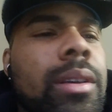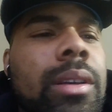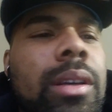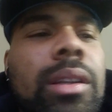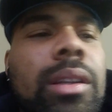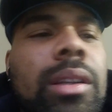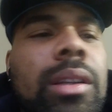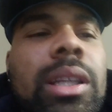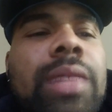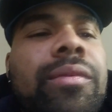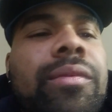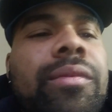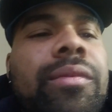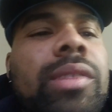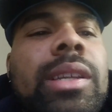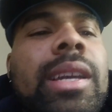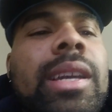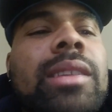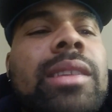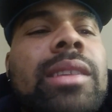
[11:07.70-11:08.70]
Khalif
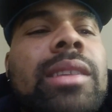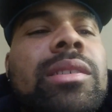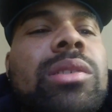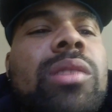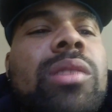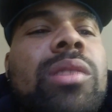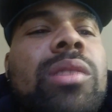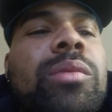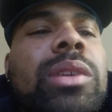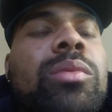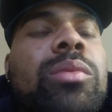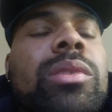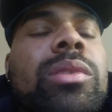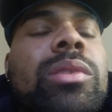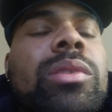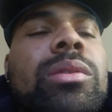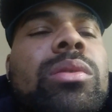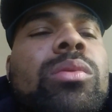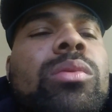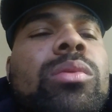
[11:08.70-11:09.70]
really ain't deserve what he
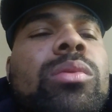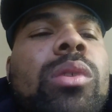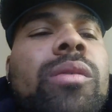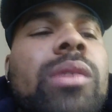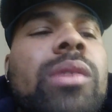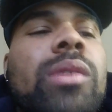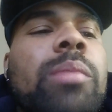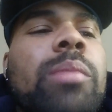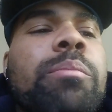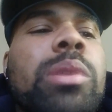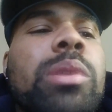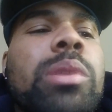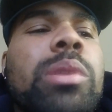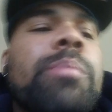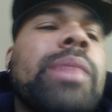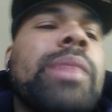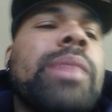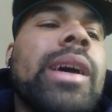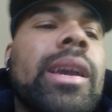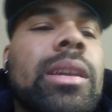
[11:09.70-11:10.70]
went through over a
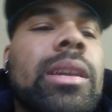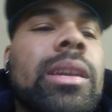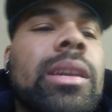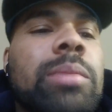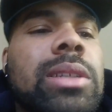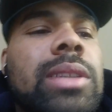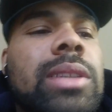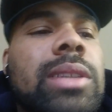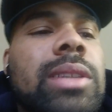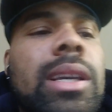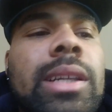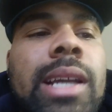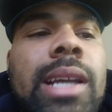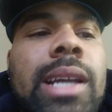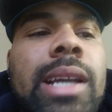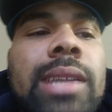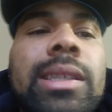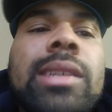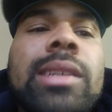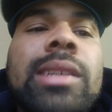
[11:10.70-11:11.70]
book bag and a mistaken
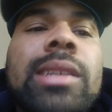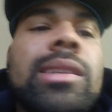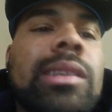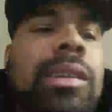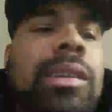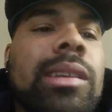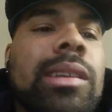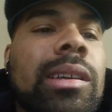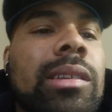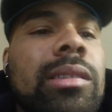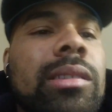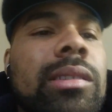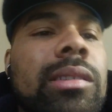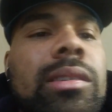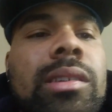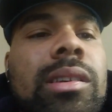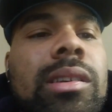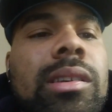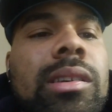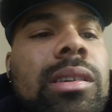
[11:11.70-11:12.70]
identity
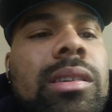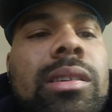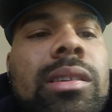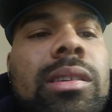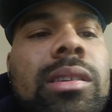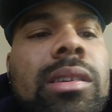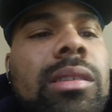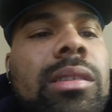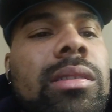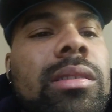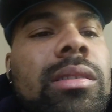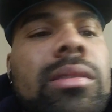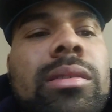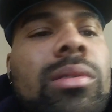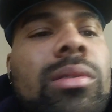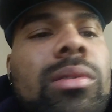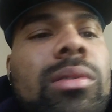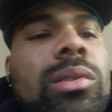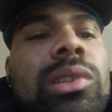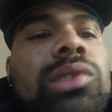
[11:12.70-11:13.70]
and
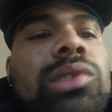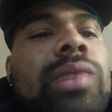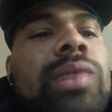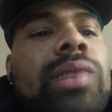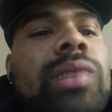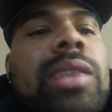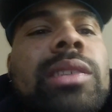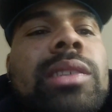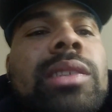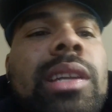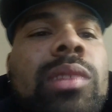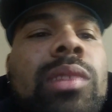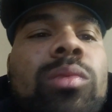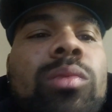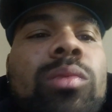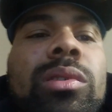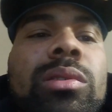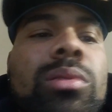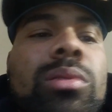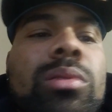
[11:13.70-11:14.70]
all the stress that he
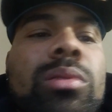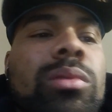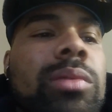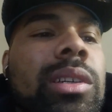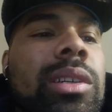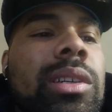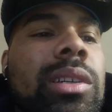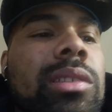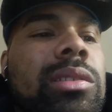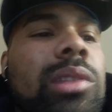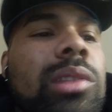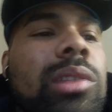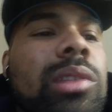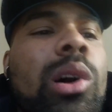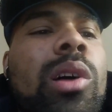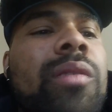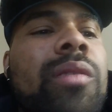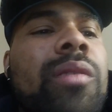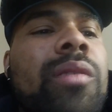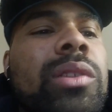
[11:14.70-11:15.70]
went through, and niggas
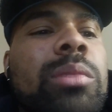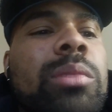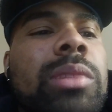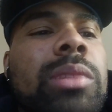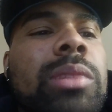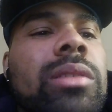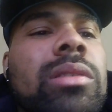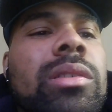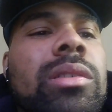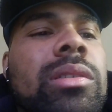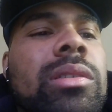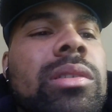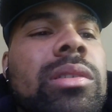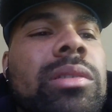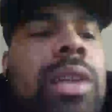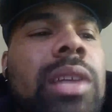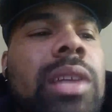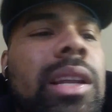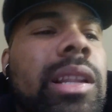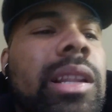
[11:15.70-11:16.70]
starving him and
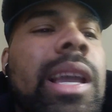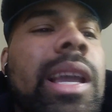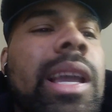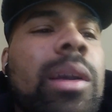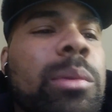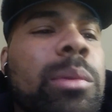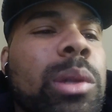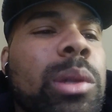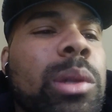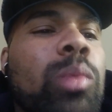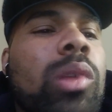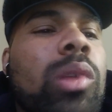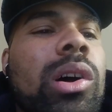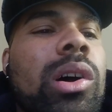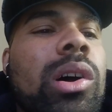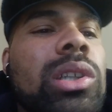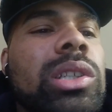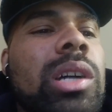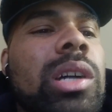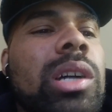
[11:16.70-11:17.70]
not allowing him to
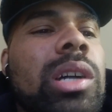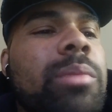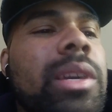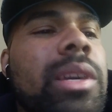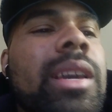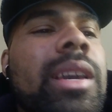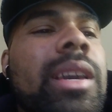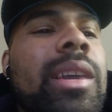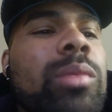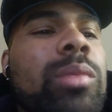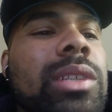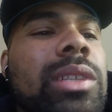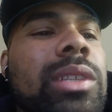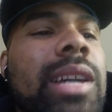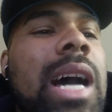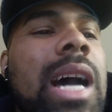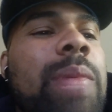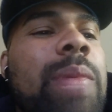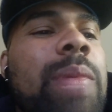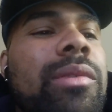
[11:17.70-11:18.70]
wash up. Yeah, it was a
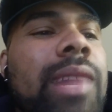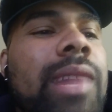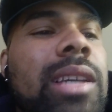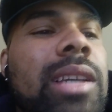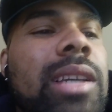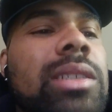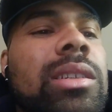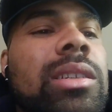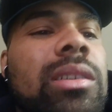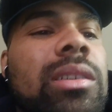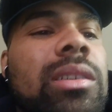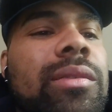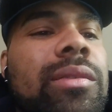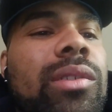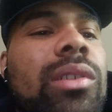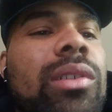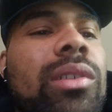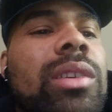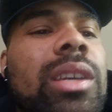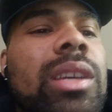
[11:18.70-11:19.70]
copyright shit,
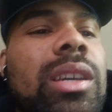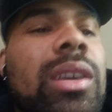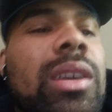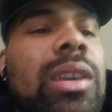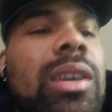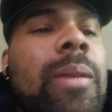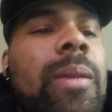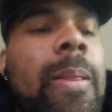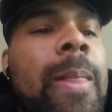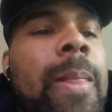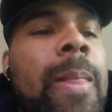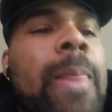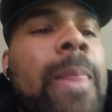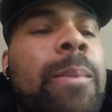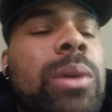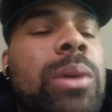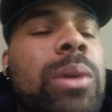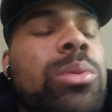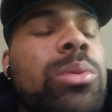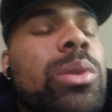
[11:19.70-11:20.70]
Yvonne. Yeah.
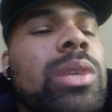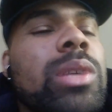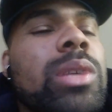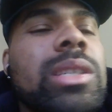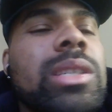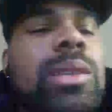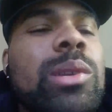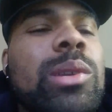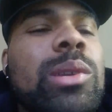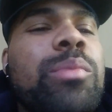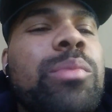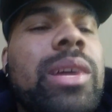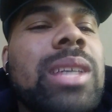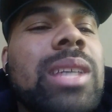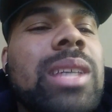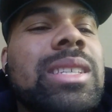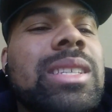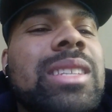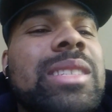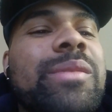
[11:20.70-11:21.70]
But, you know, it's a learning
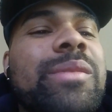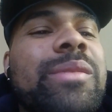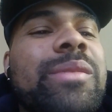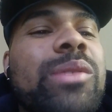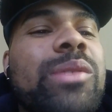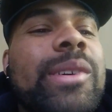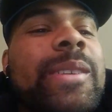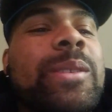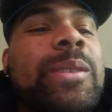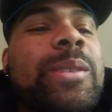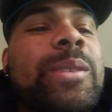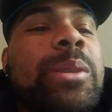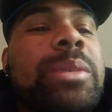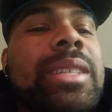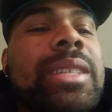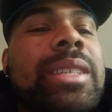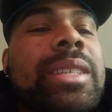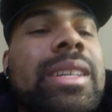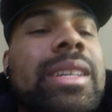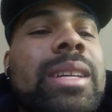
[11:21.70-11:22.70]
process, Yvonne. You know what
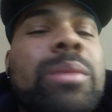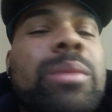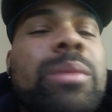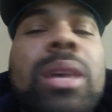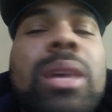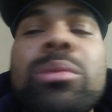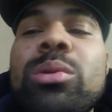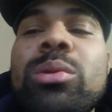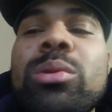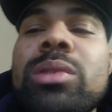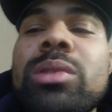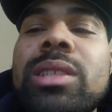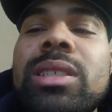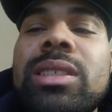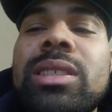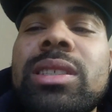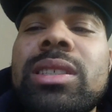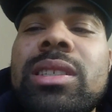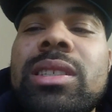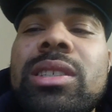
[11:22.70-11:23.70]
I'm saying? I'm new to
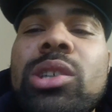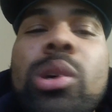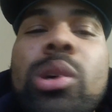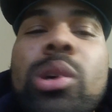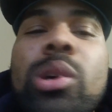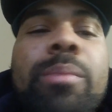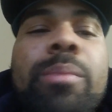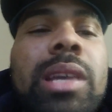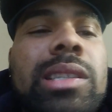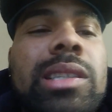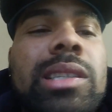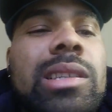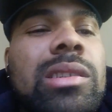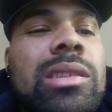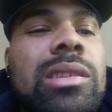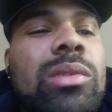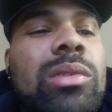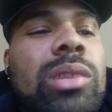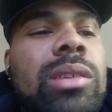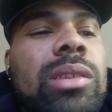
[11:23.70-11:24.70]
this shit, so I'm basically
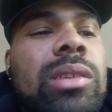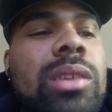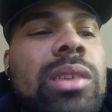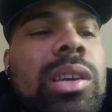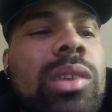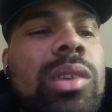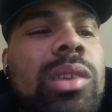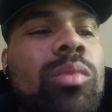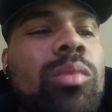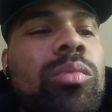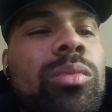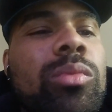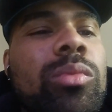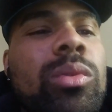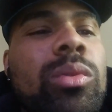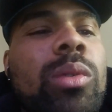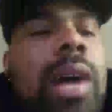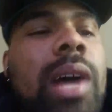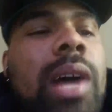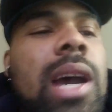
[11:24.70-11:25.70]
learning,
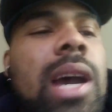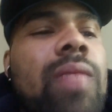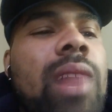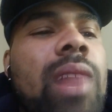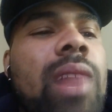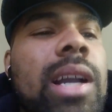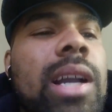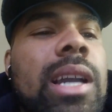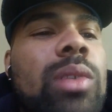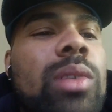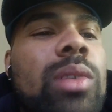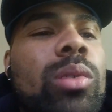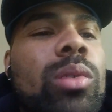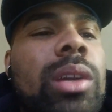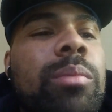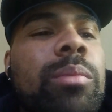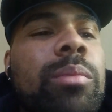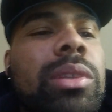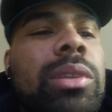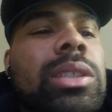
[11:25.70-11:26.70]
you know, how to rock out
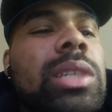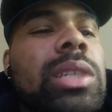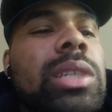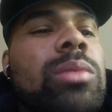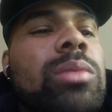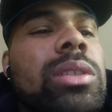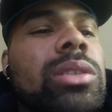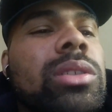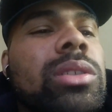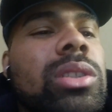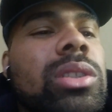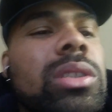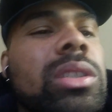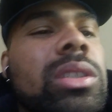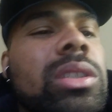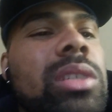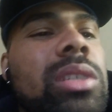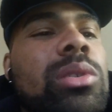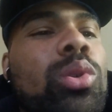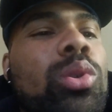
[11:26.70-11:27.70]
on it. But
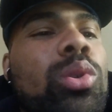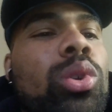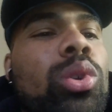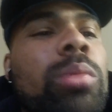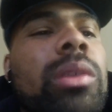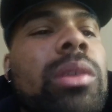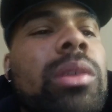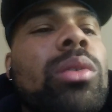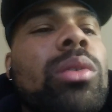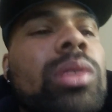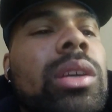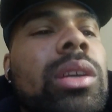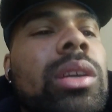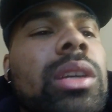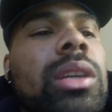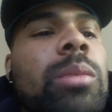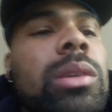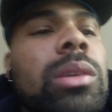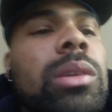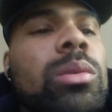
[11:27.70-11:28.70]
G schooling me on it
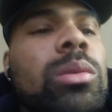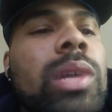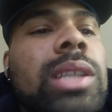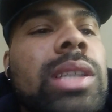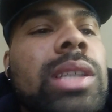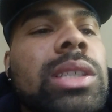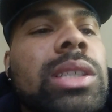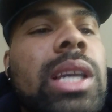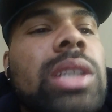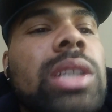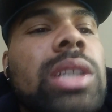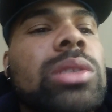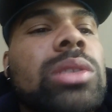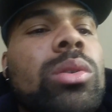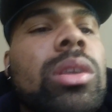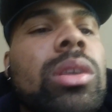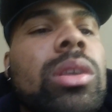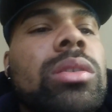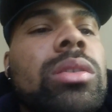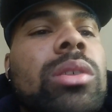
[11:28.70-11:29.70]
and give me a little education
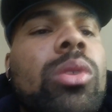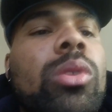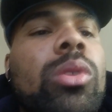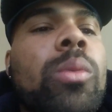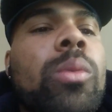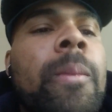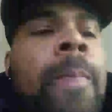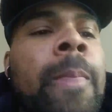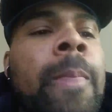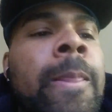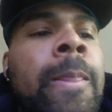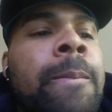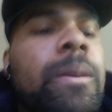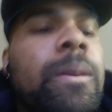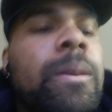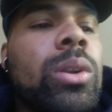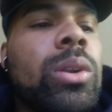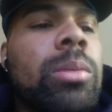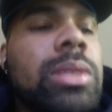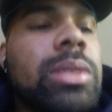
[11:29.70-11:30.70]
on it. So,
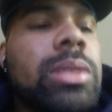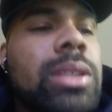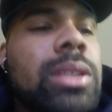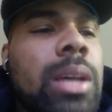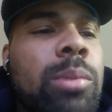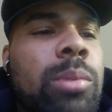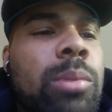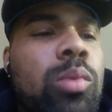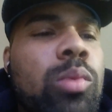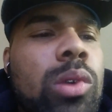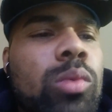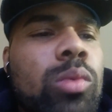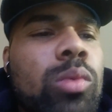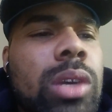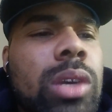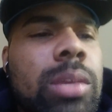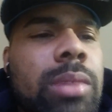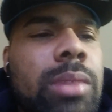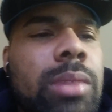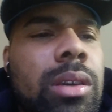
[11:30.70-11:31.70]
you know, I'm gonna work
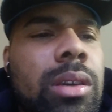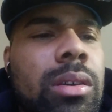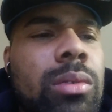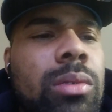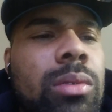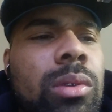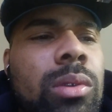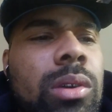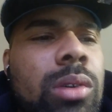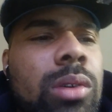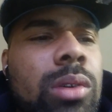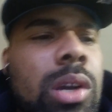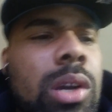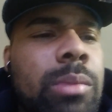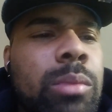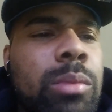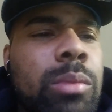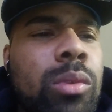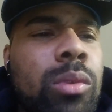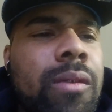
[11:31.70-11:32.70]
with him, and he gonna help
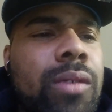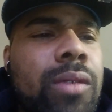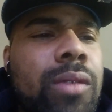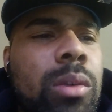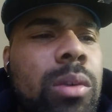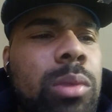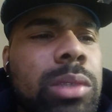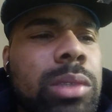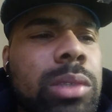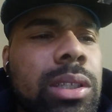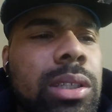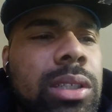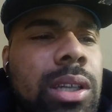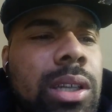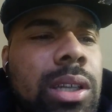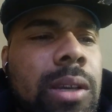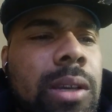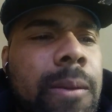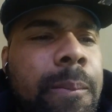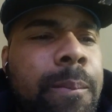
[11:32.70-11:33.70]
me move forward with the
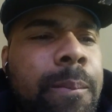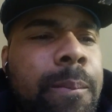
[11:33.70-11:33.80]
shit.